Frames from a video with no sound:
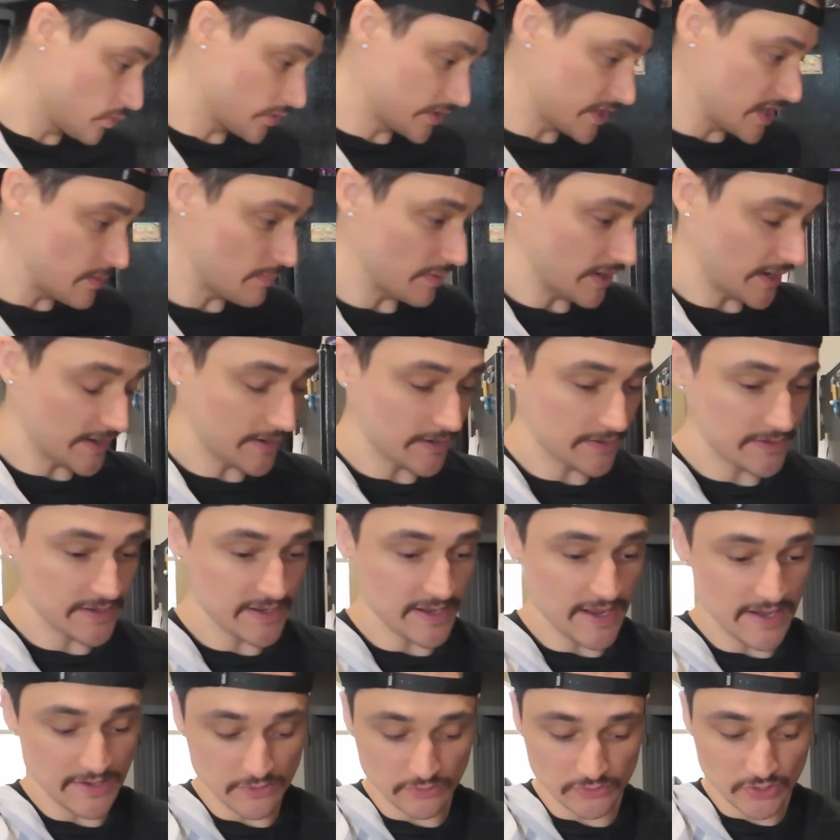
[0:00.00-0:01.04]
We'll keep an eye on
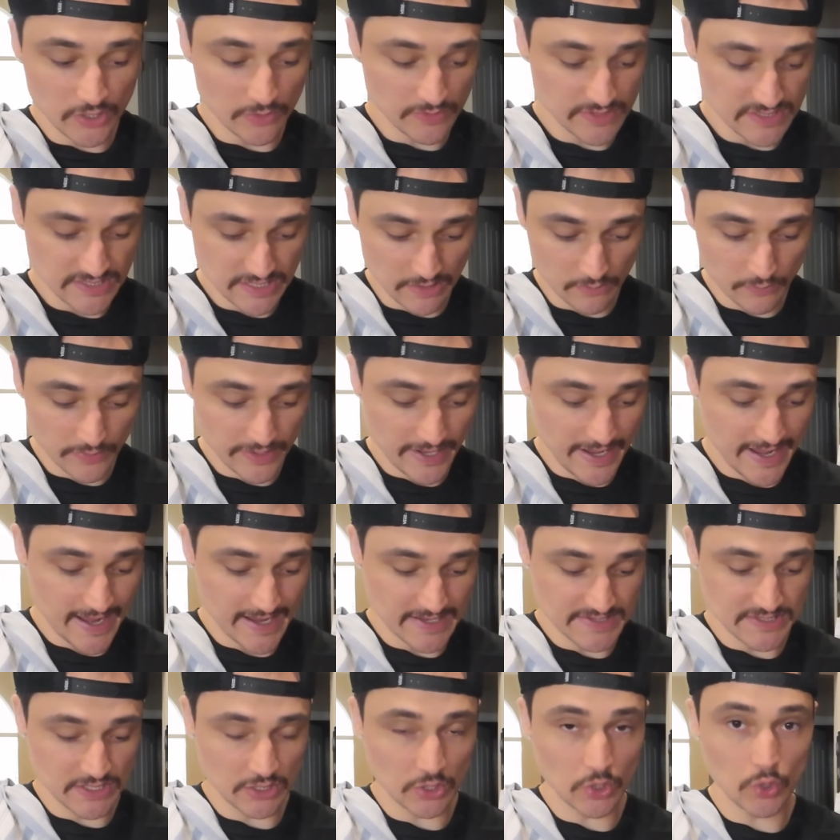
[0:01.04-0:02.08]
it, and you'll know it's done when it
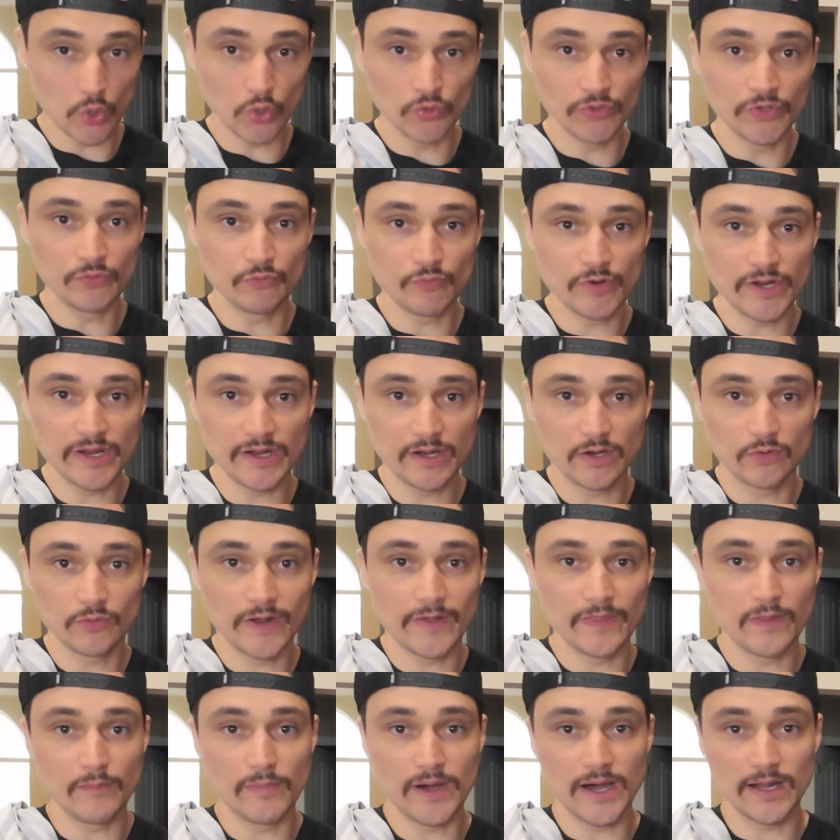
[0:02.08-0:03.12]
has a golden ring
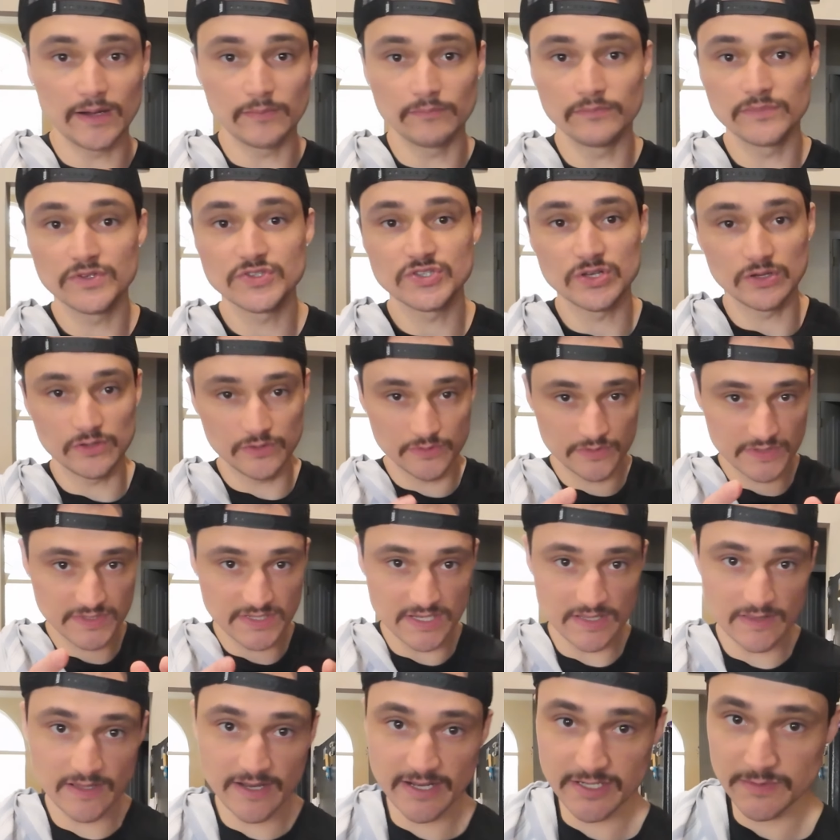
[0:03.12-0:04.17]
around the bottom. So
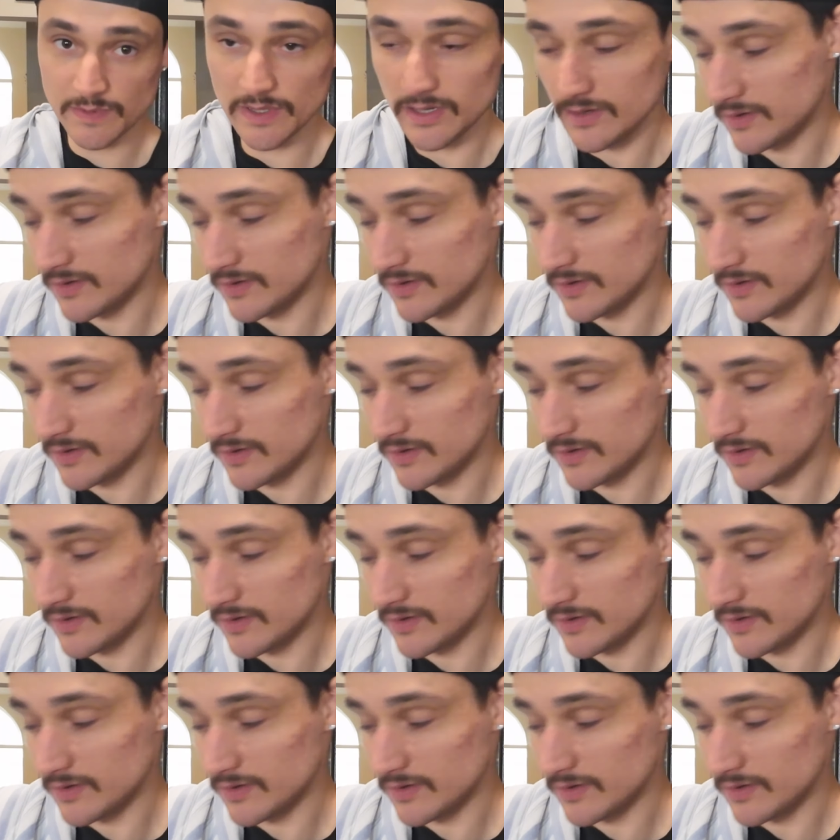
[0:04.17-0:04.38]
see you in the next